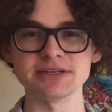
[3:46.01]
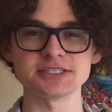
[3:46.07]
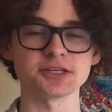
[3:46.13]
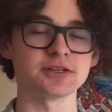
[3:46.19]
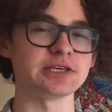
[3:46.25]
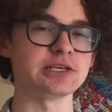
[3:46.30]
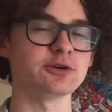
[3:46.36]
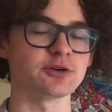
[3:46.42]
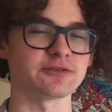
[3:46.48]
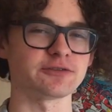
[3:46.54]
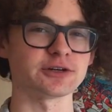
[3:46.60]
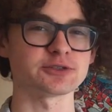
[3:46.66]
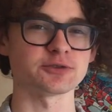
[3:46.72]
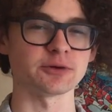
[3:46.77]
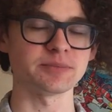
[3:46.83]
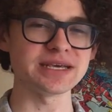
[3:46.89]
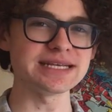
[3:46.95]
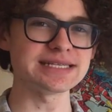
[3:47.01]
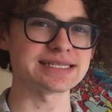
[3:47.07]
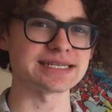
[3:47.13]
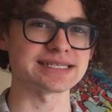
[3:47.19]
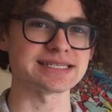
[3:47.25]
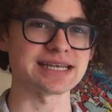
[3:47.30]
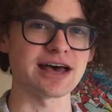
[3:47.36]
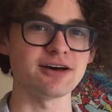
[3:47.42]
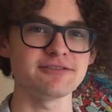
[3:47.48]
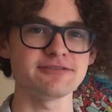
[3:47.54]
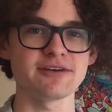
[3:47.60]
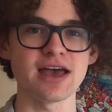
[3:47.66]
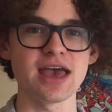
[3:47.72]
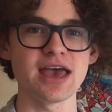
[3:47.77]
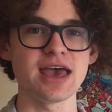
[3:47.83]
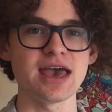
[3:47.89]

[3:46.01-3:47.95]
until the universe repeats itself.